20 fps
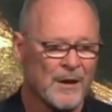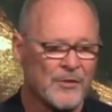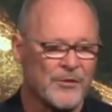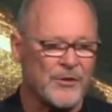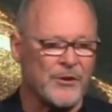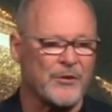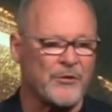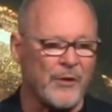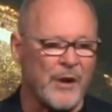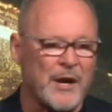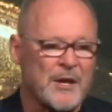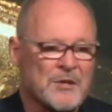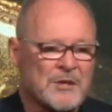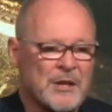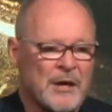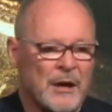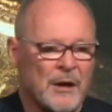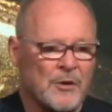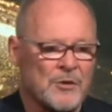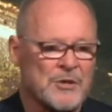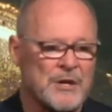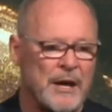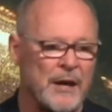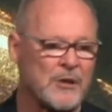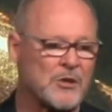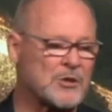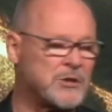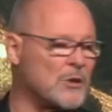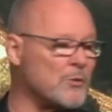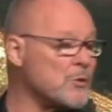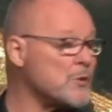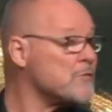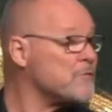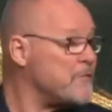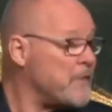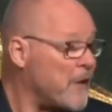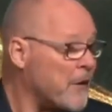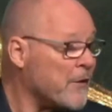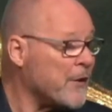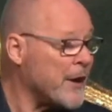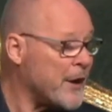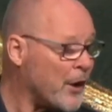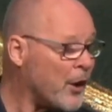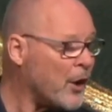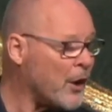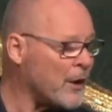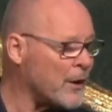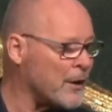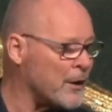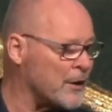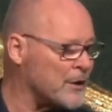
the Grace House actually was very hard.